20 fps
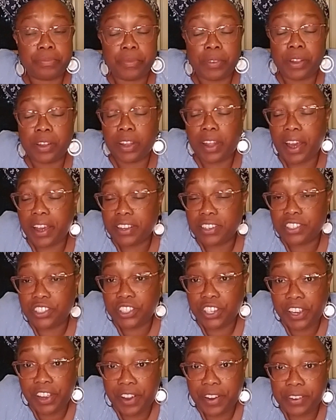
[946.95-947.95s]
like,
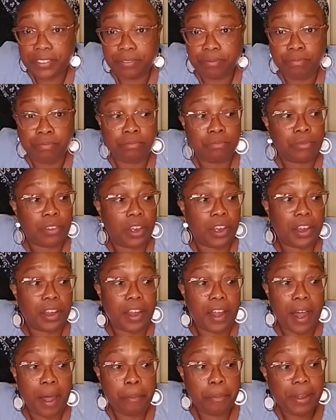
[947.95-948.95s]
share, and
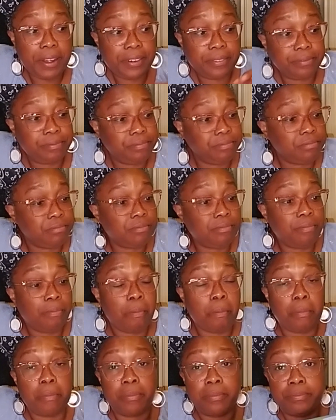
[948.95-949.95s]
comment.
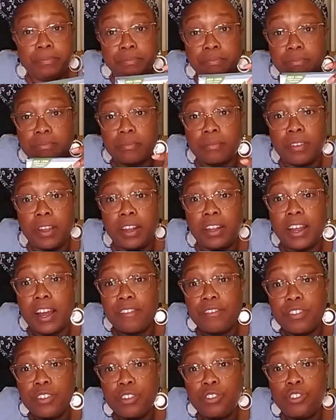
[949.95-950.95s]
And
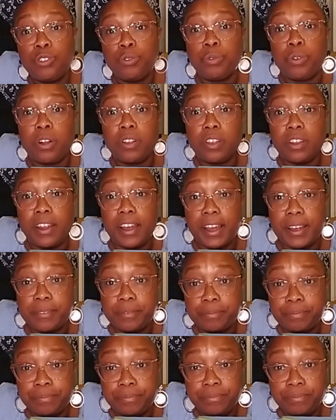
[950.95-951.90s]
after you do all of that,